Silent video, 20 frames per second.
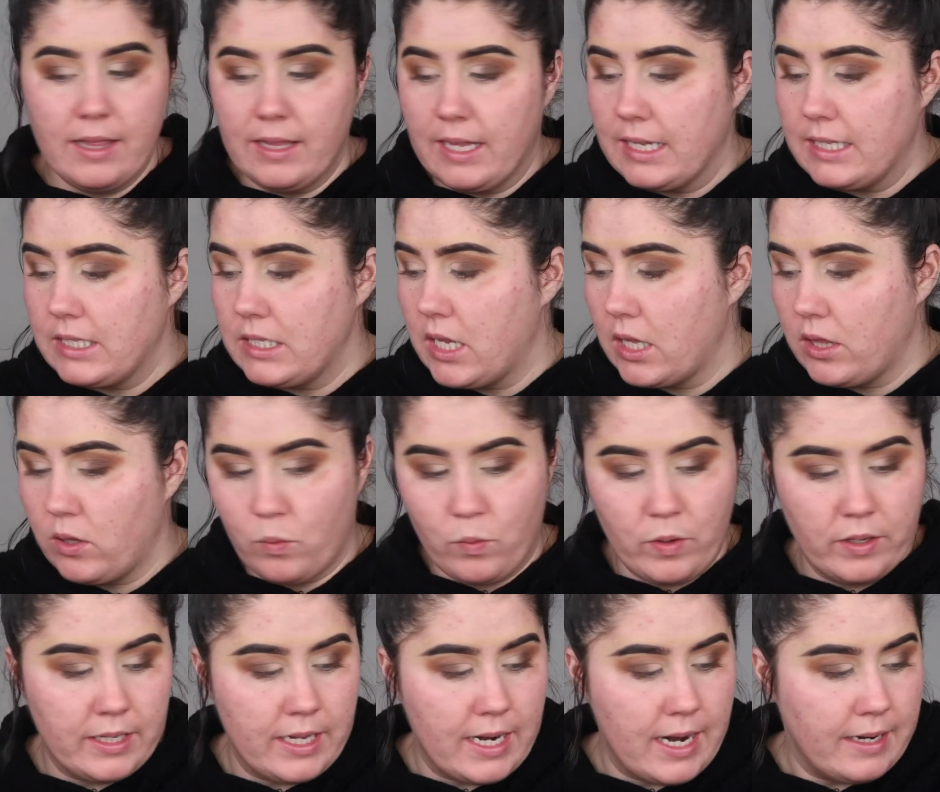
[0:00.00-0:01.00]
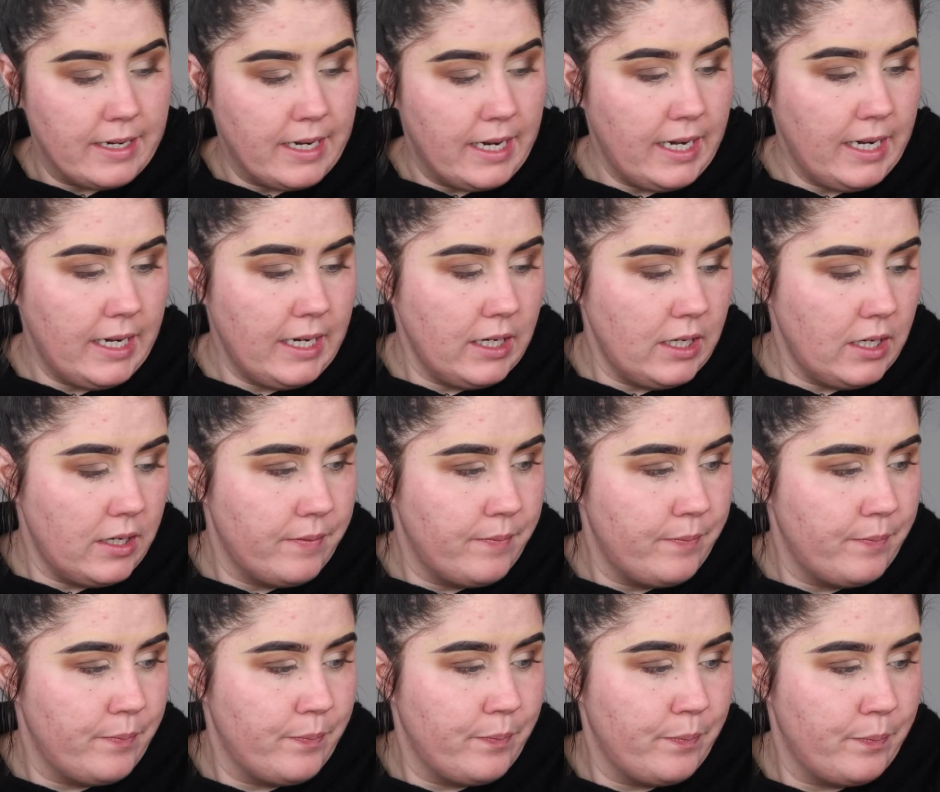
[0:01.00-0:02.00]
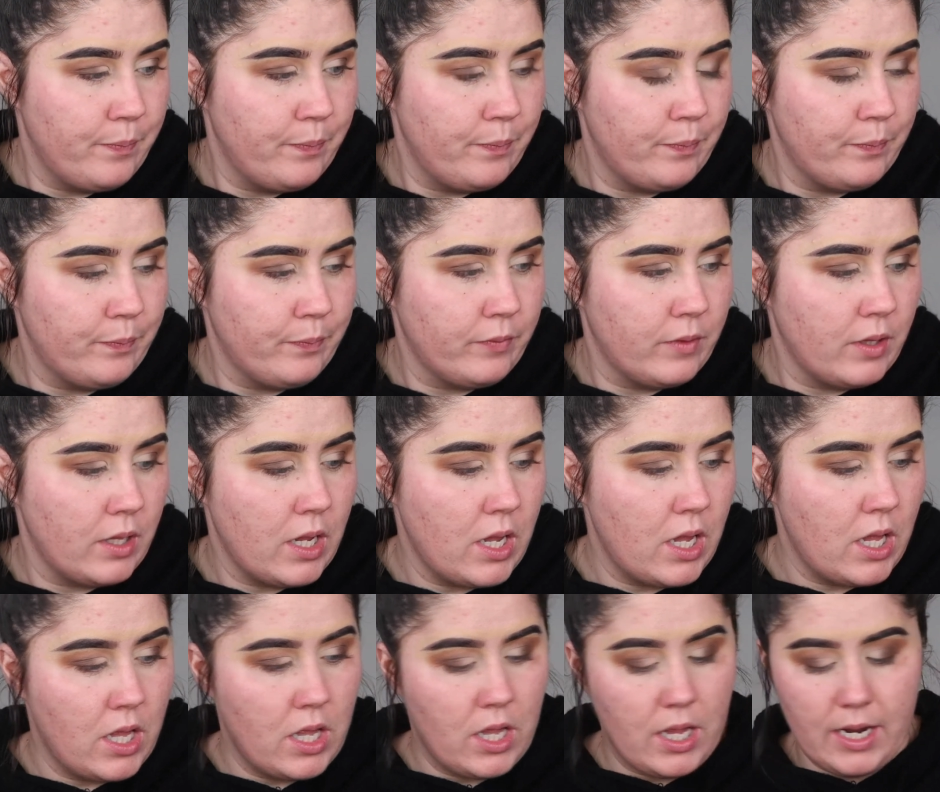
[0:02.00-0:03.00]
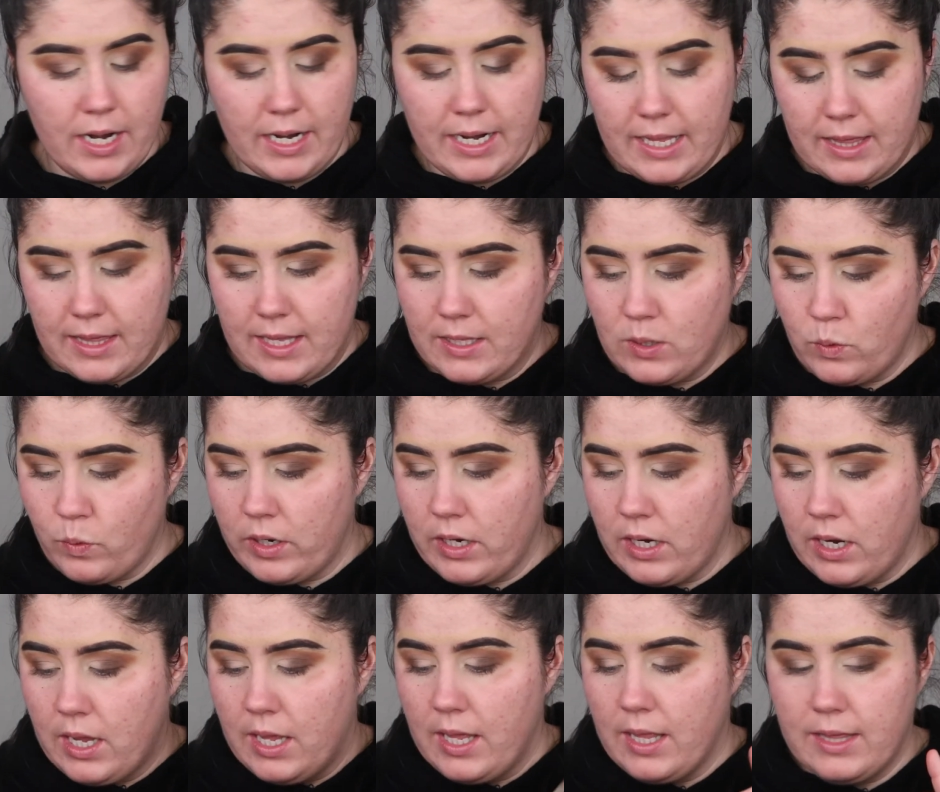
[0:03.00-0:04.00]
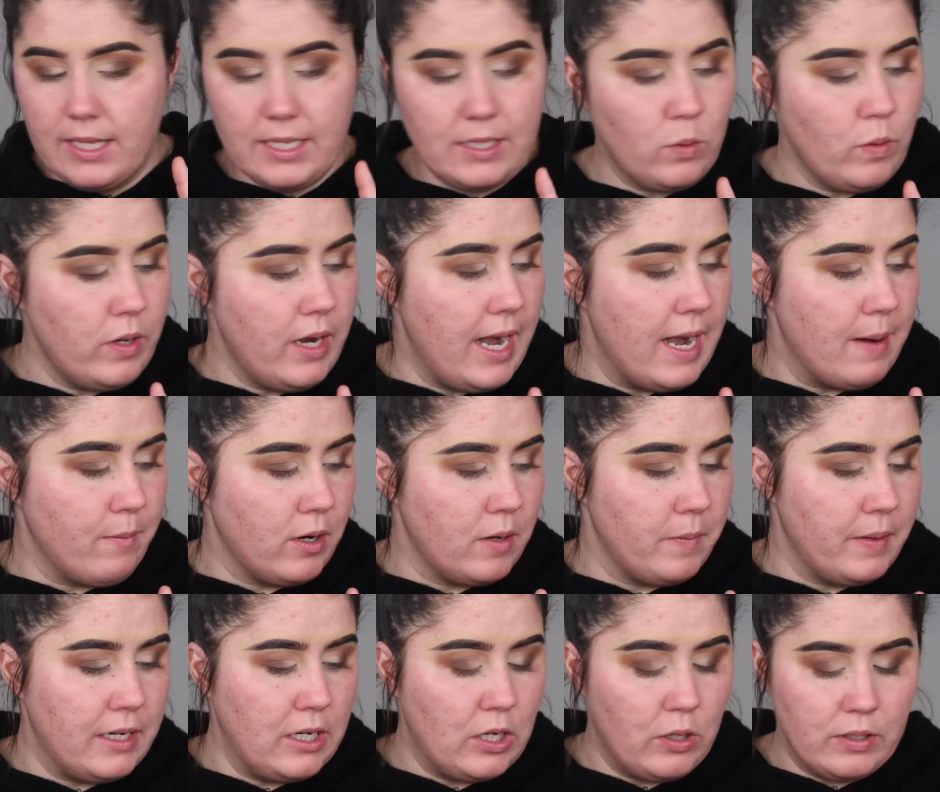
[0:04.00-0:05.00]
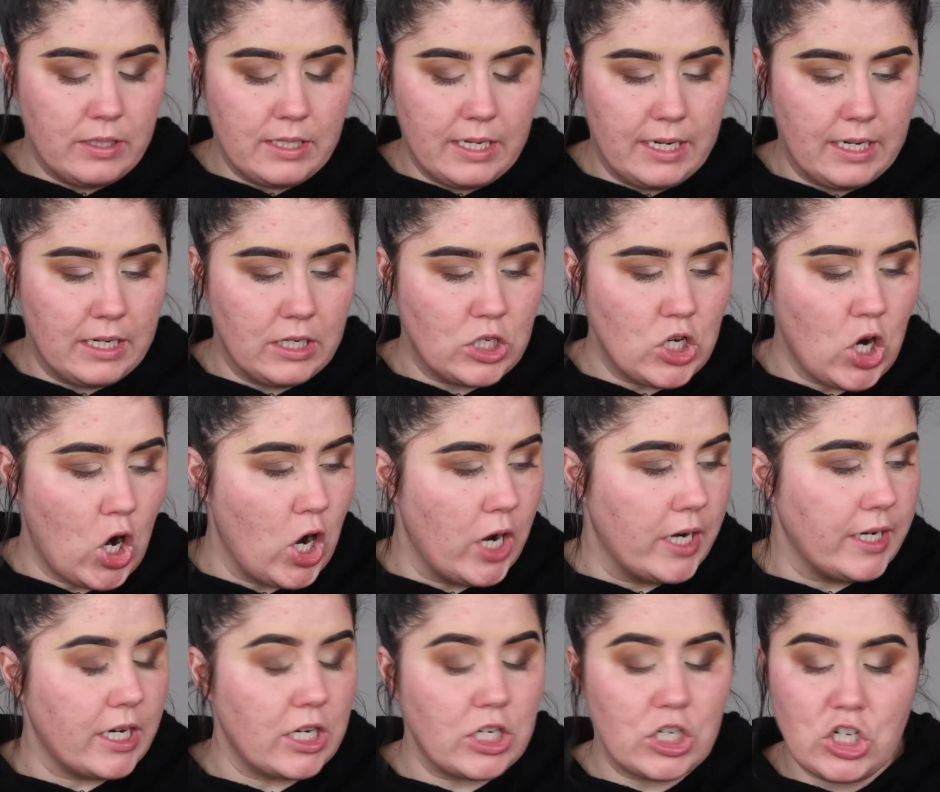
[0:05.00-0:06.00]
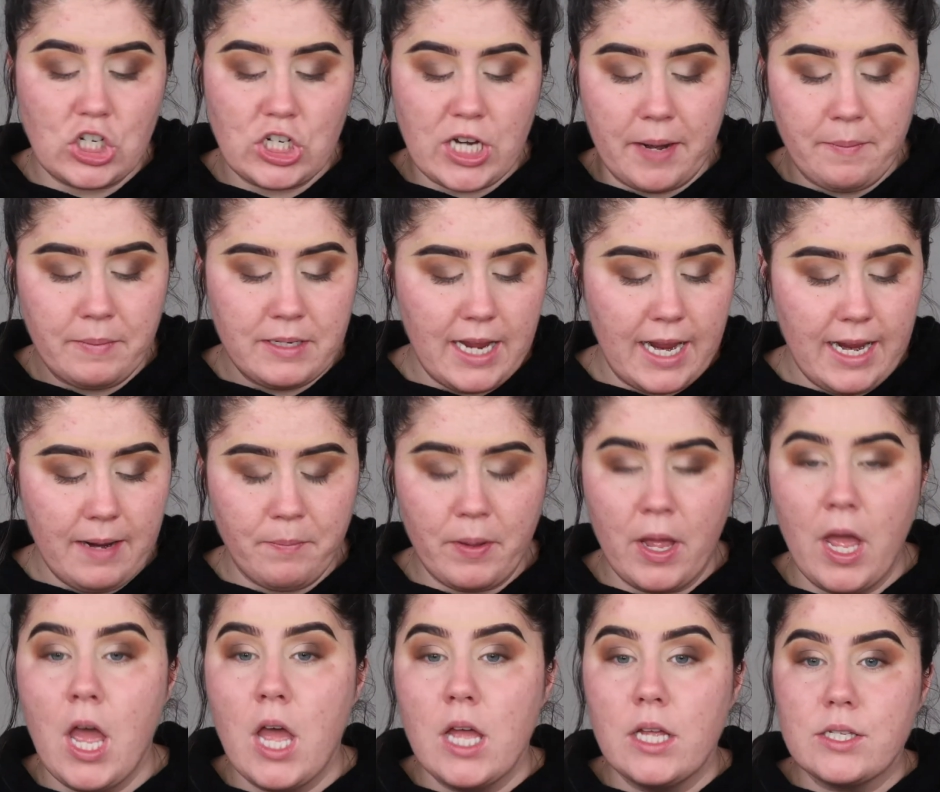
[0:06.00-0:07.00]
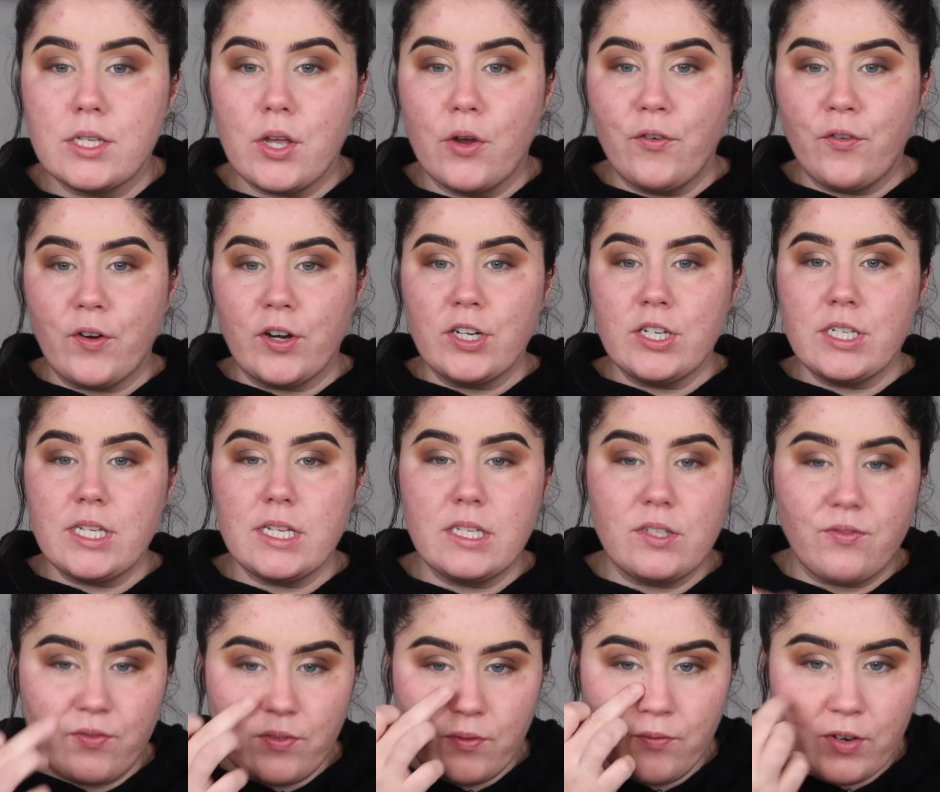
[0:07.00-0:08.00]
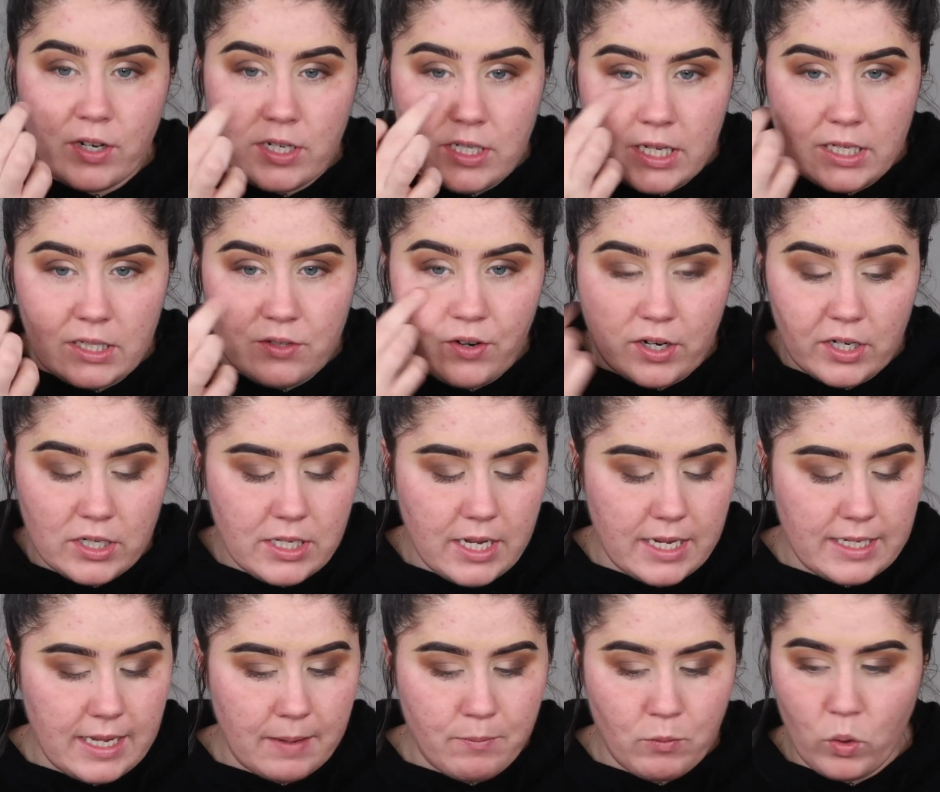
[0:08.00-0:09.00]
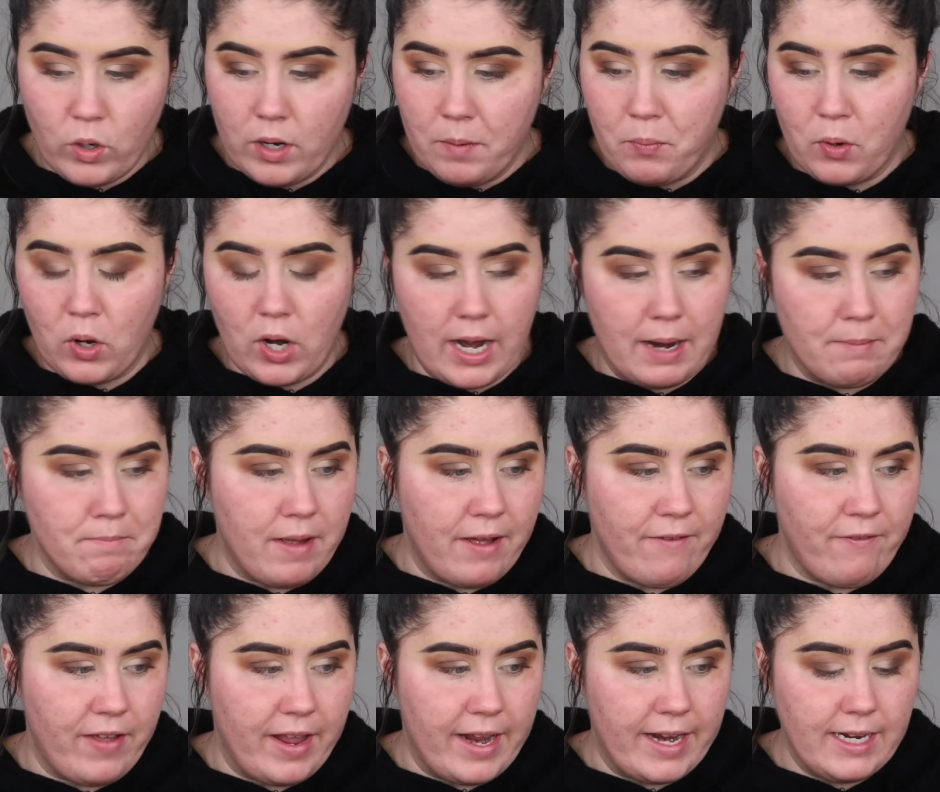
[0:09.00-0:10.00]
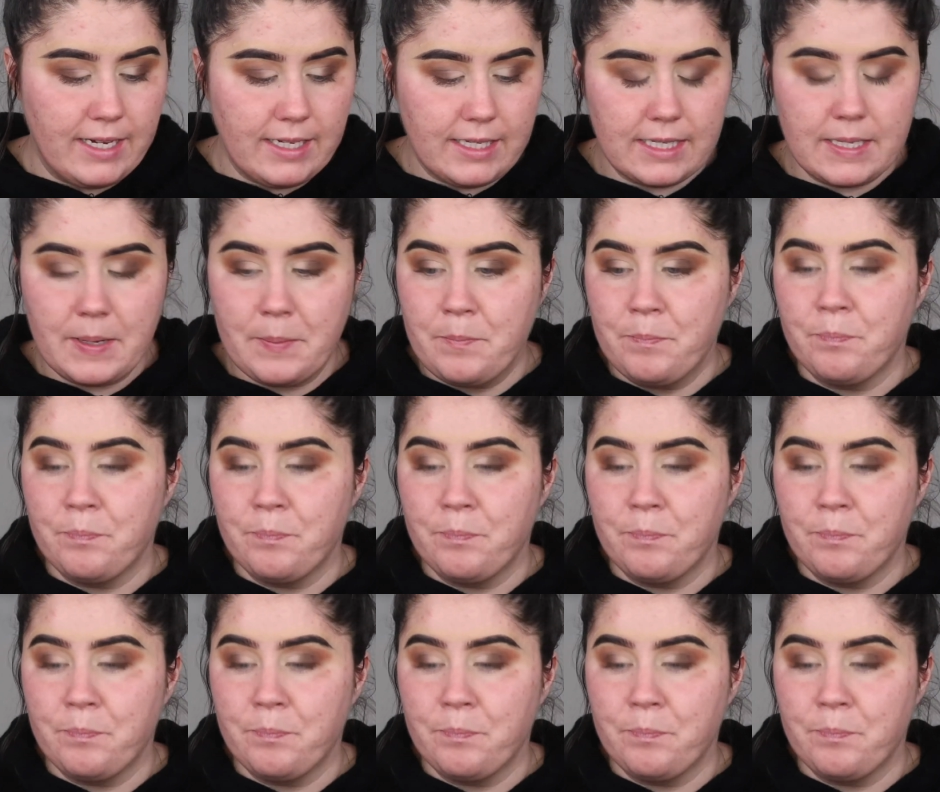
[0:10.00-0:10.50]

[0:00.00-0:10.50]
That's not the one that I need. I need this one. This one, and I'm going to be using Tarte Shape Tape. So first things first is I'm going to prime my face,